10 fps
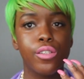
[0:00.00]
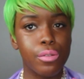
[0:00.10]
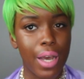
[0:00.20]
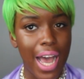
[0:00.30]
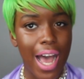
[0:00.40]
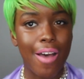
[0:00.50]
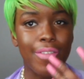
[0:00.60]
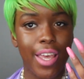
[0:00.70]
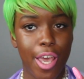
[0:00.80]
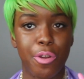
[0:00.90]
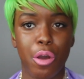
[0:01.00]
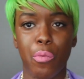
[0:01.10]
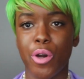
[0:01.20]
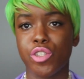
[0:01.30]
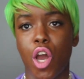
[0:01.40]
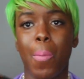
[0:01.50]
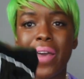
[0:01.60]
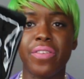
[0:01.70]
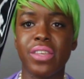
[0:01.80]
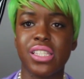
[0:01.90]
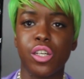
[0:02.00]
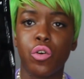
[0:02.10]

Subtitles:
to have in your wardrobe. I think this is a